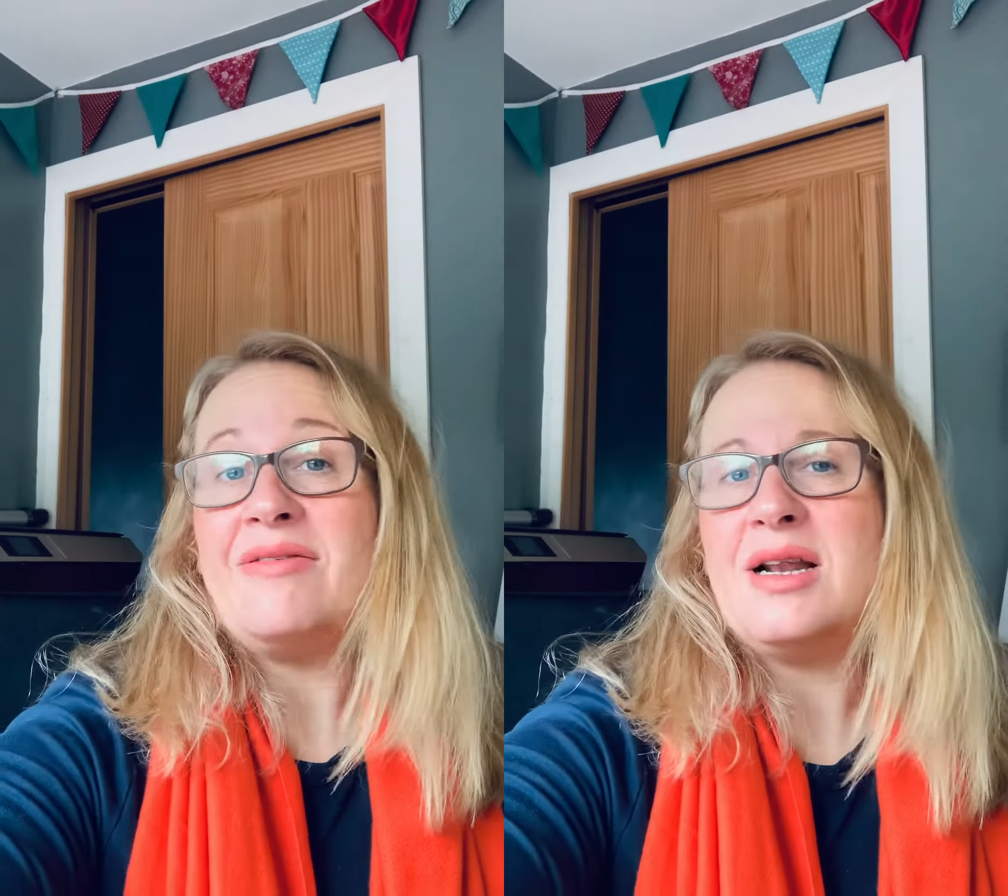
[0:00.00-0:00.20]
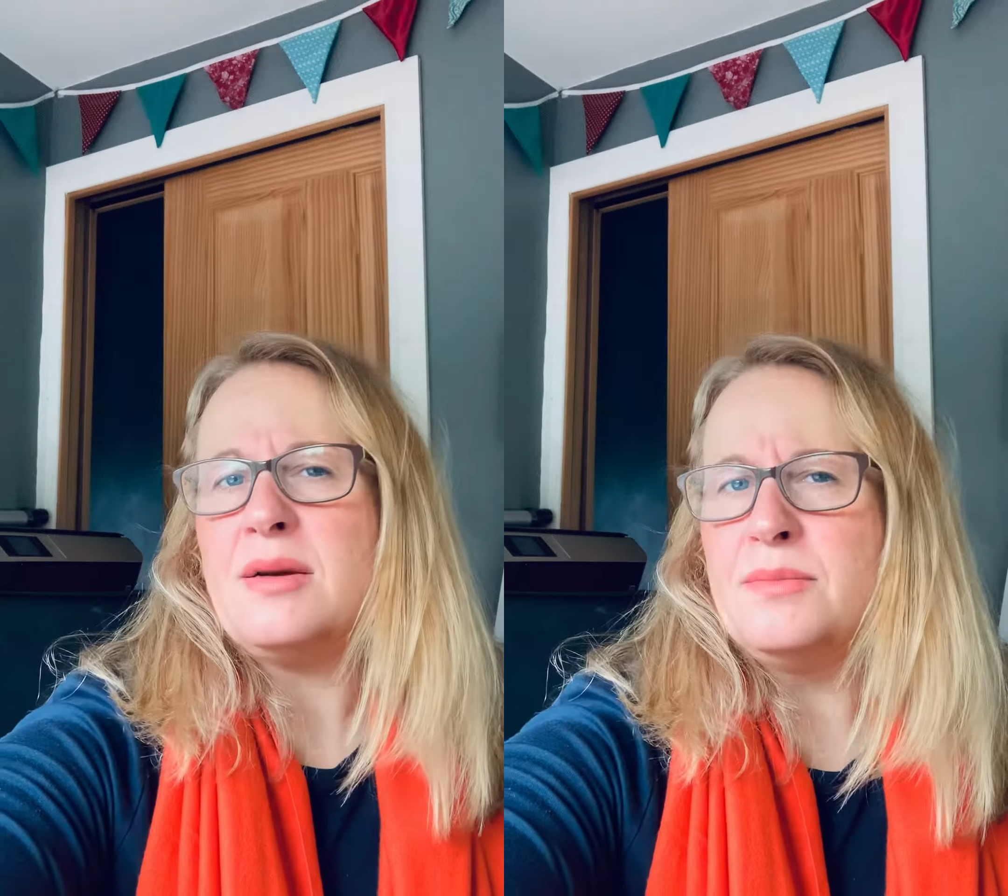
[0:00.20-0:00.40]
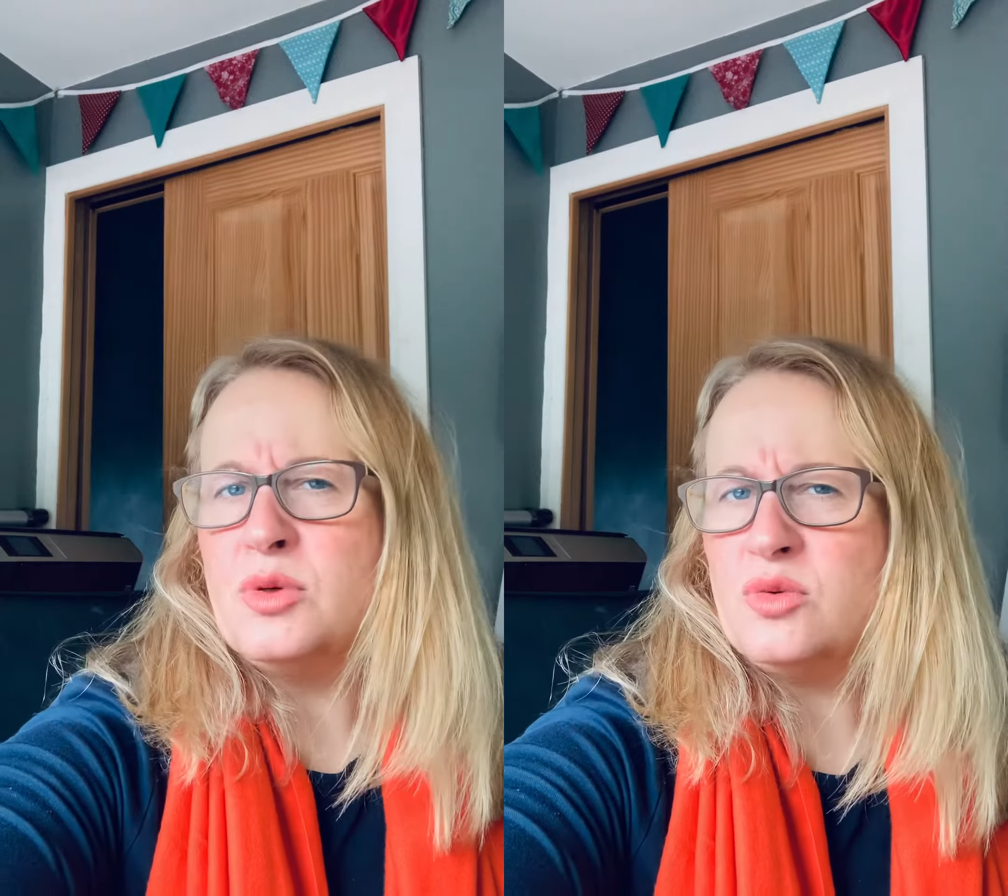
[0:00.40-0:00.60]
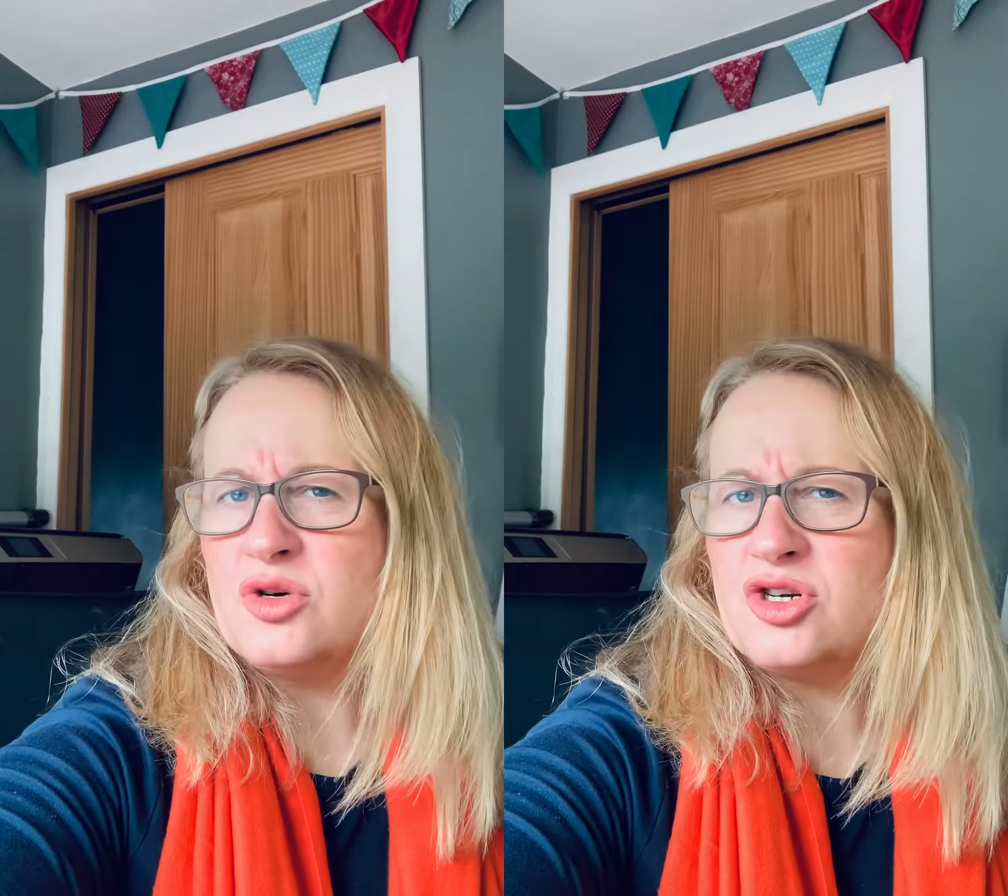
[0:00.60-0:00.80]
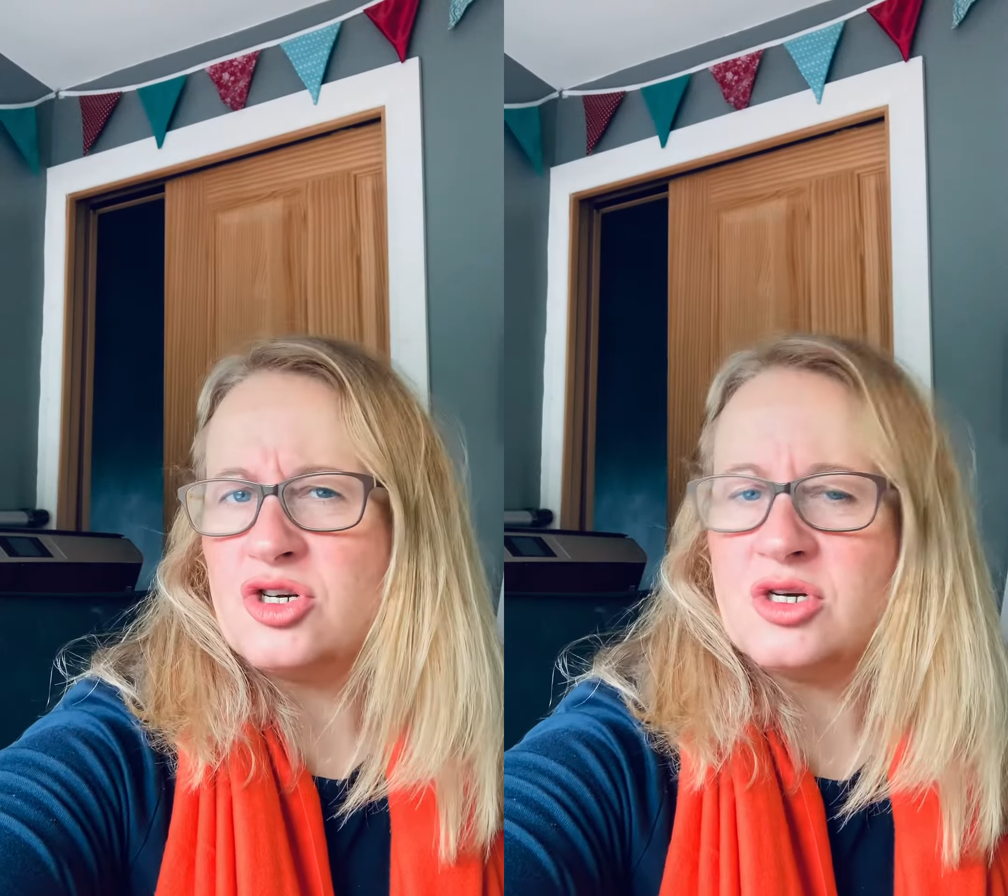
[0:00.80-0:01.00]
a little
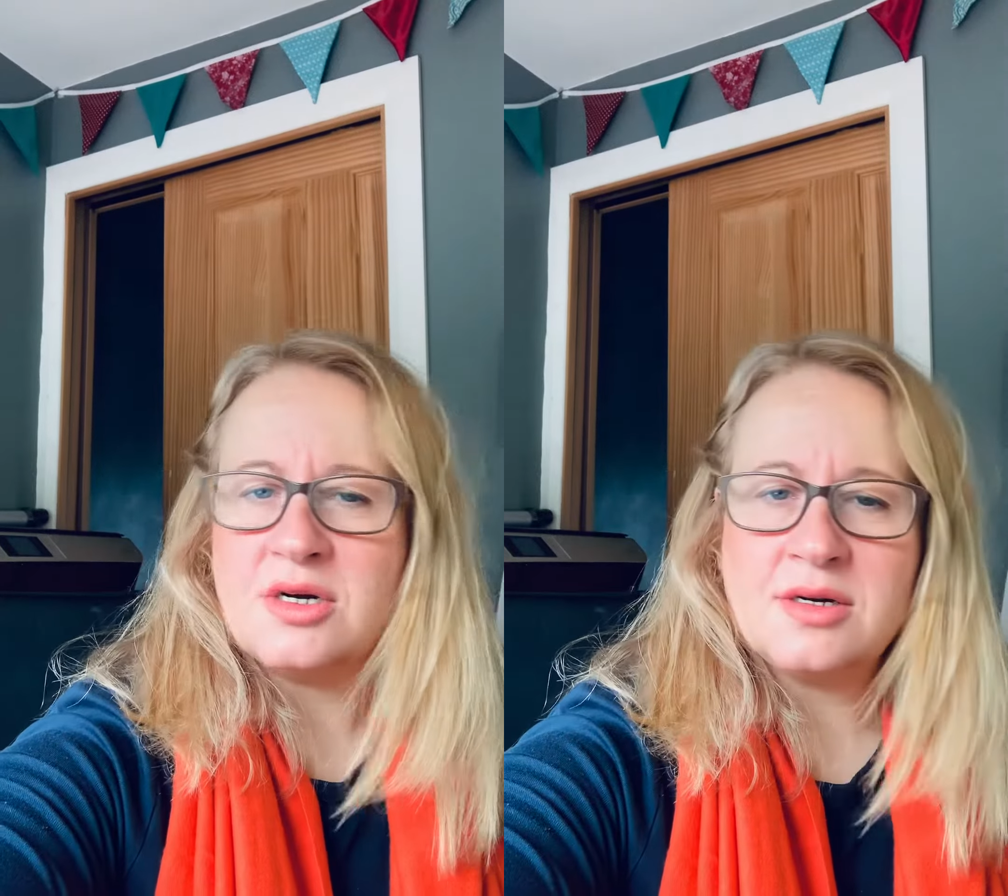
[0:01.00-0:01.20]
mooch.